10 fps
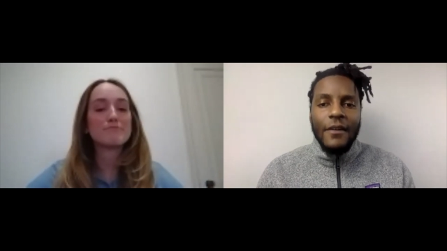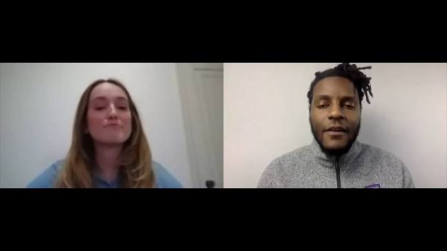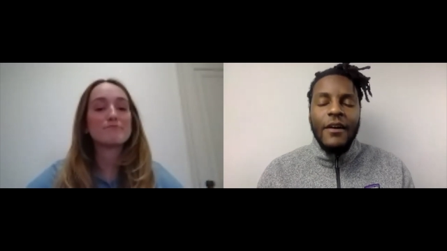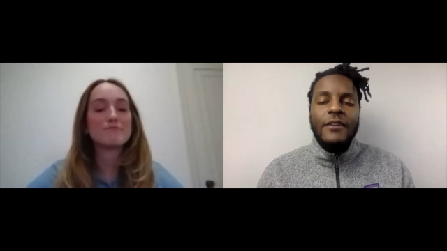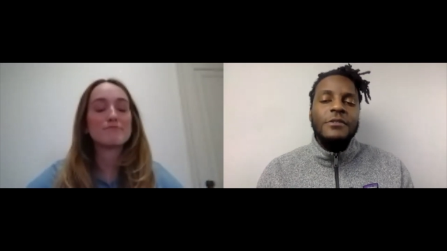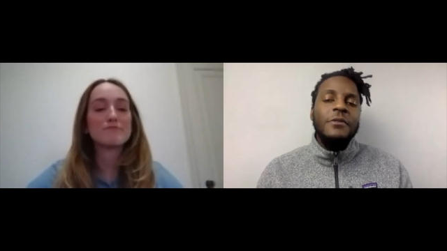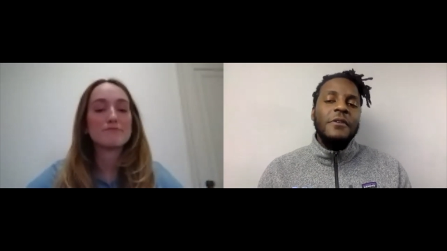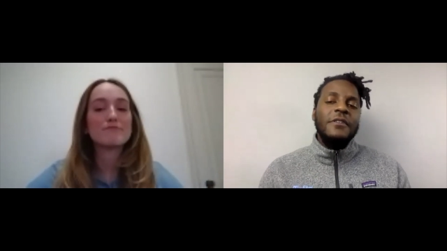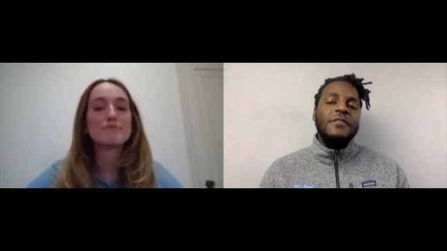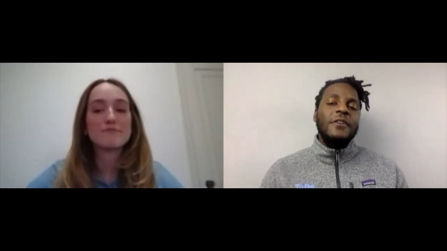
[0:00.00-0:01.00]
Speaker 1: got you.
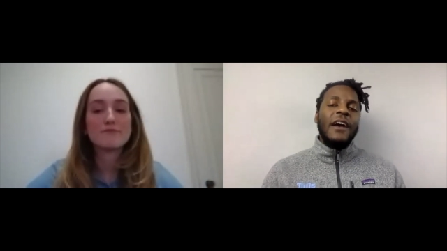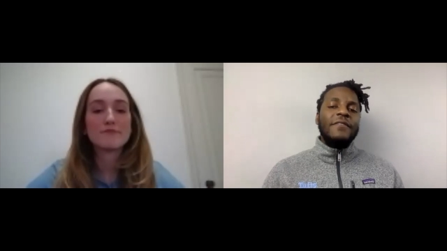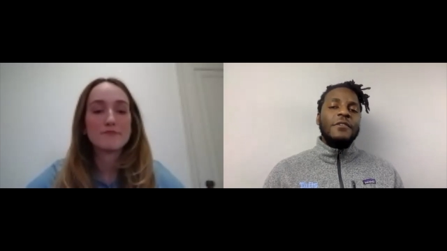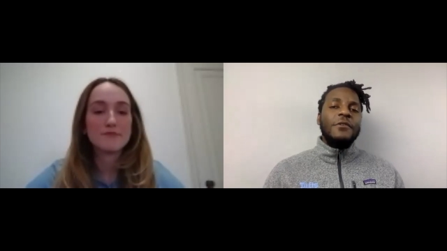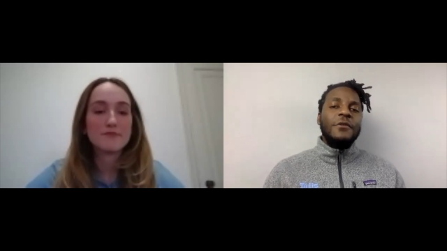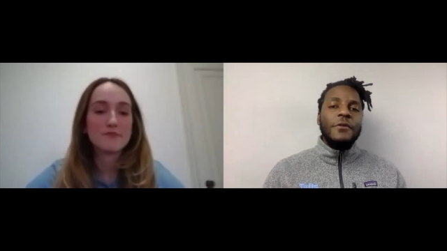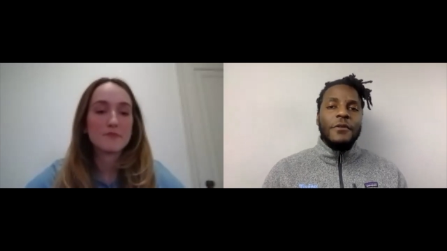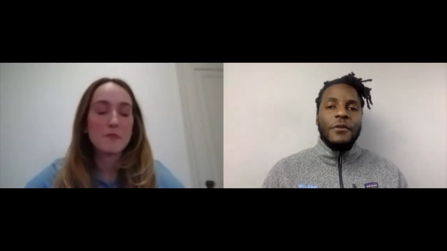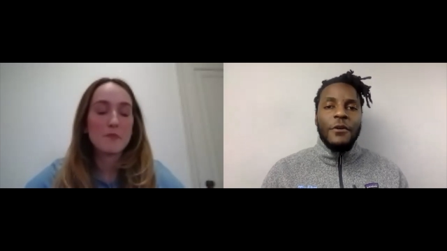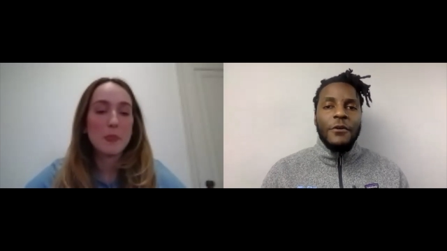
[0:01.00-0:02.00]
Okay, so after you
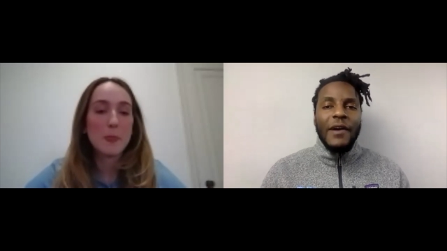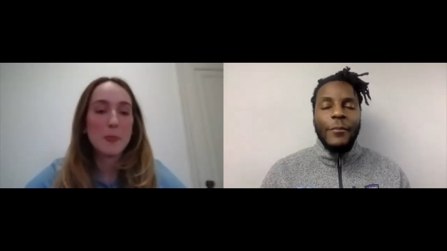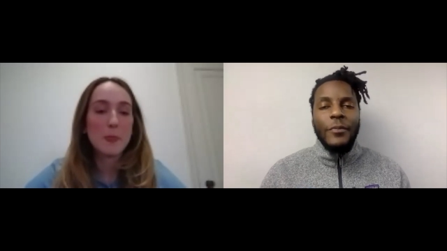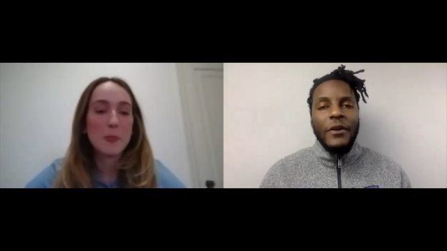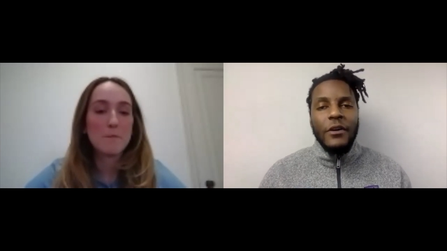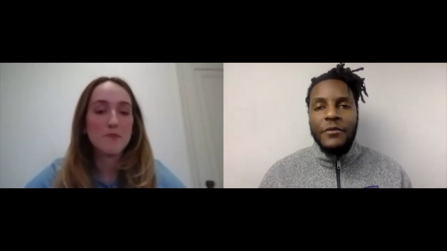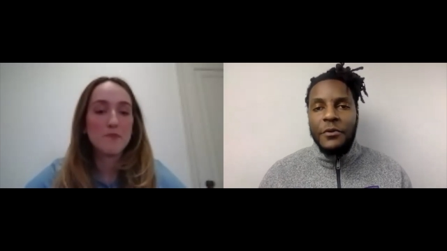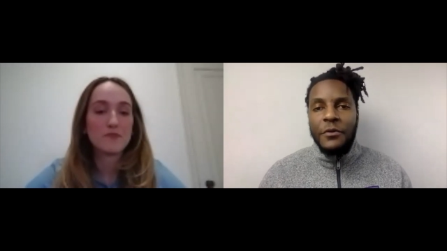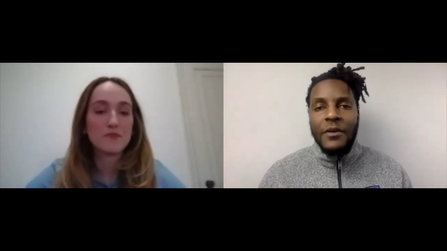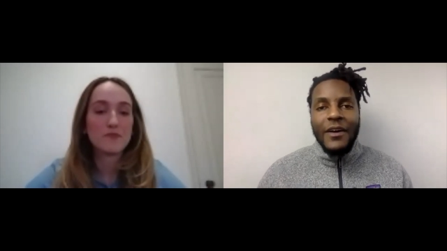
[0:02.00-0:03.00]
you know you wrap up the
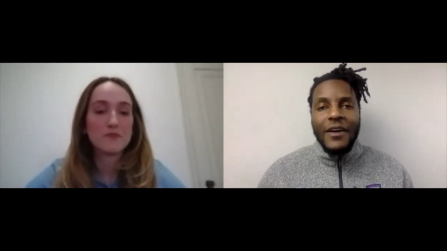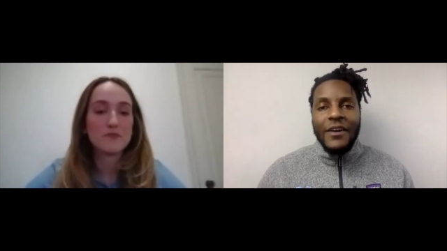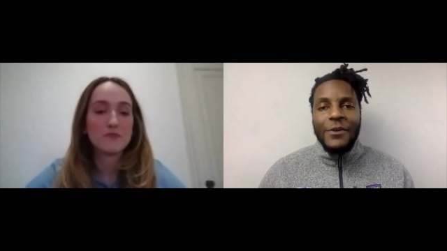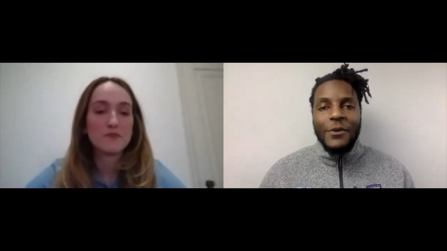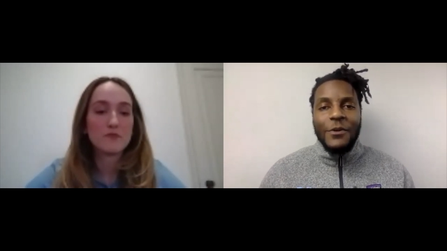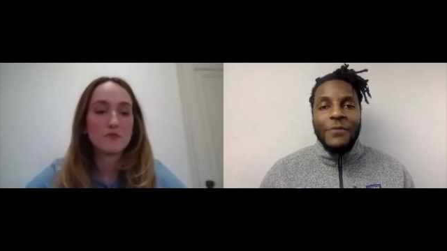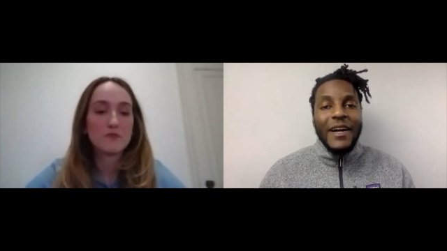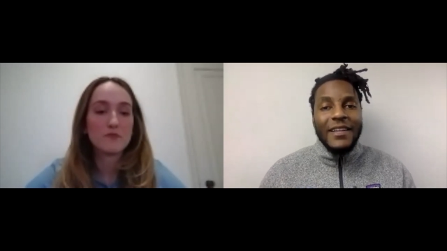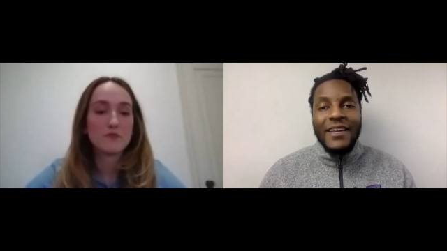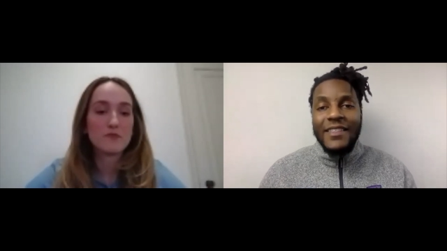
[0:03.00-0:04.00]
interview, you you
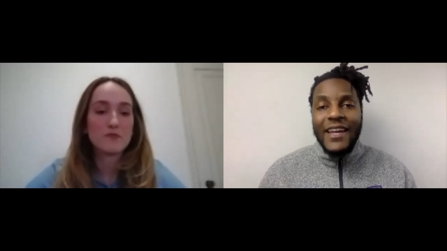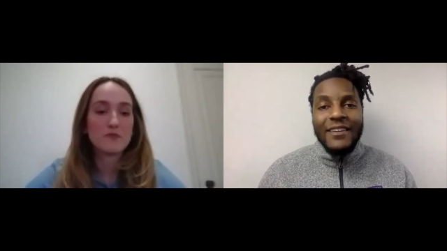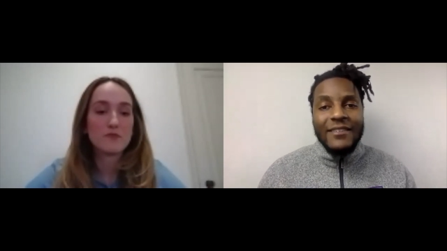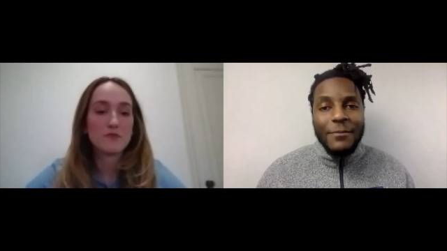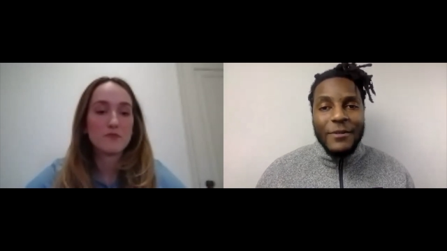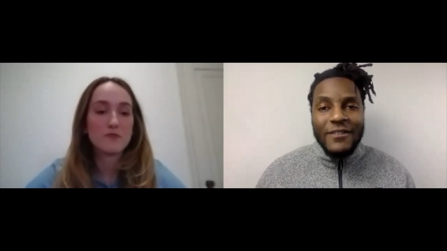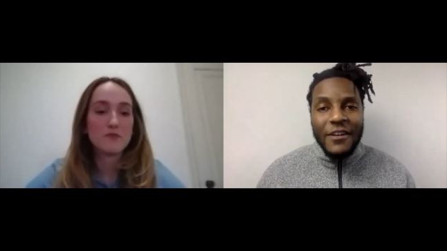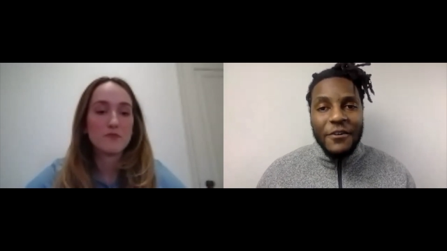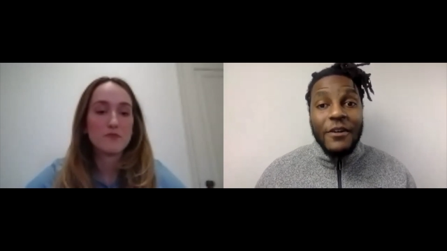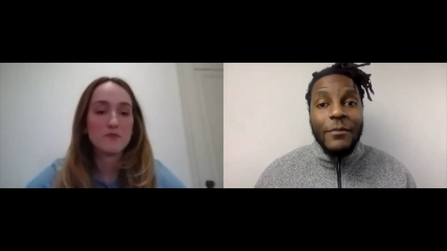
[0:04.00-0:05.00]
finally get that acceptance
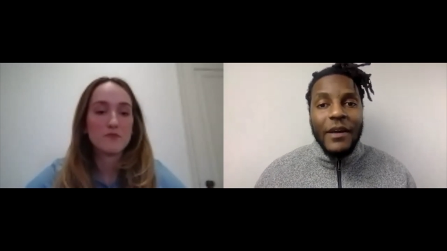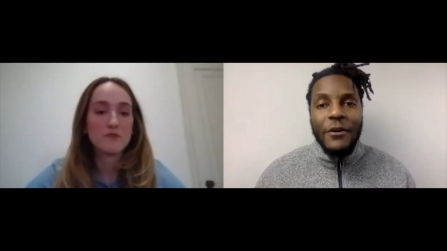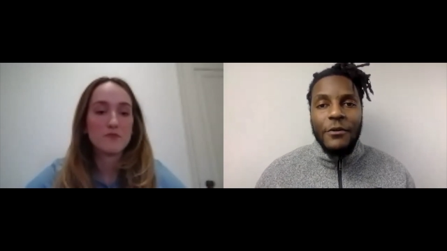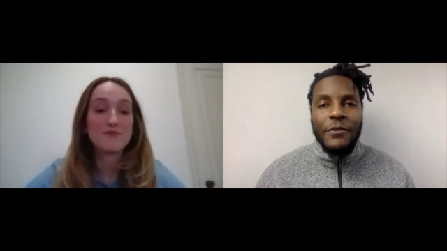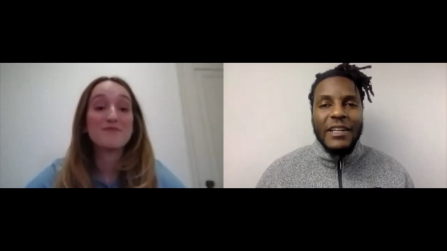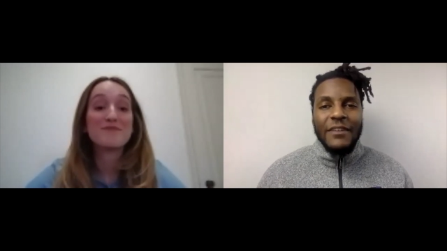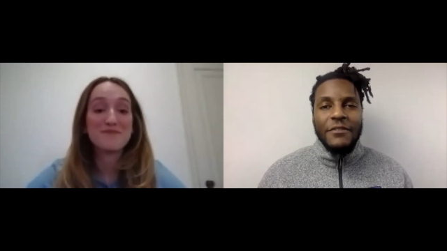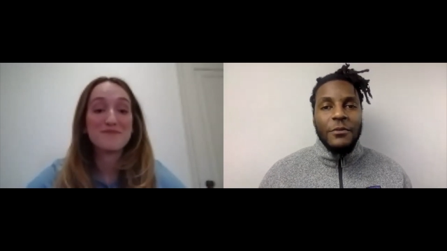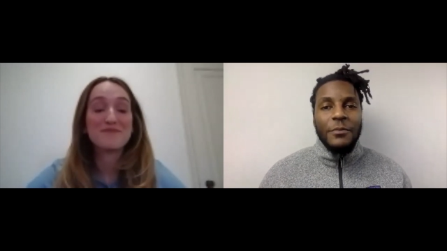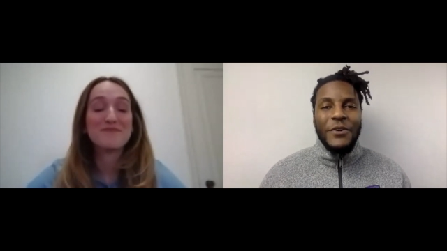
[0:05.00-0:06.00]
letter in the mail. You realize
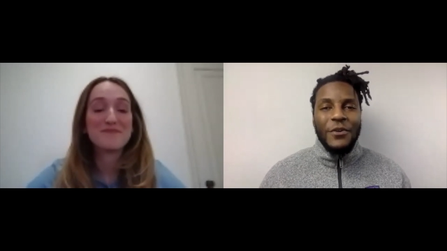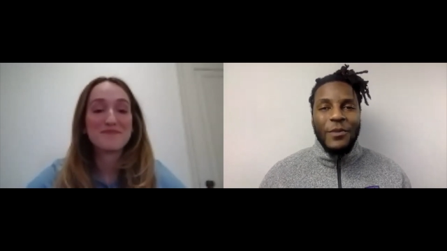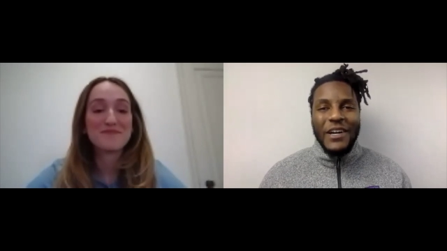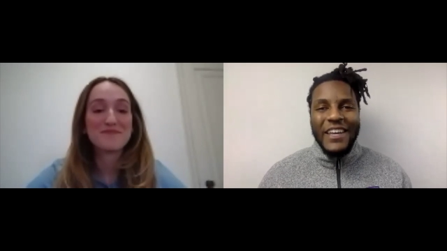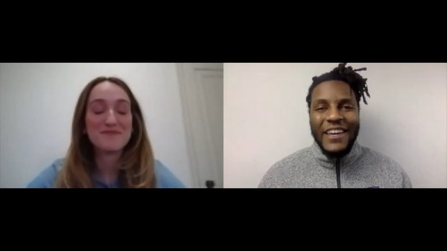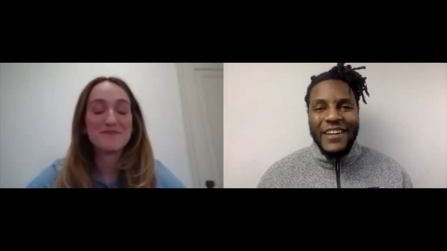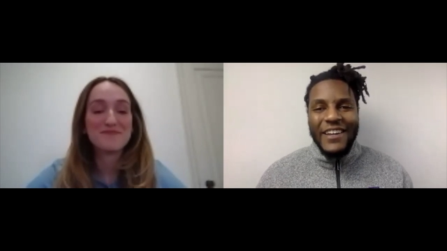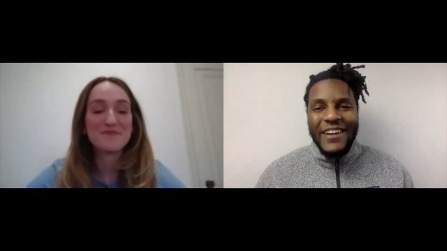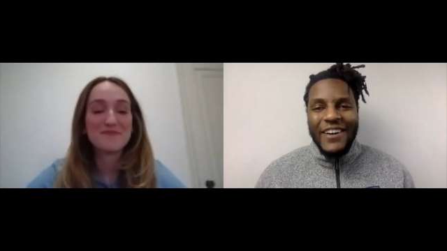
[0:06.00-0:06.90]
you're going to be going to Marquette.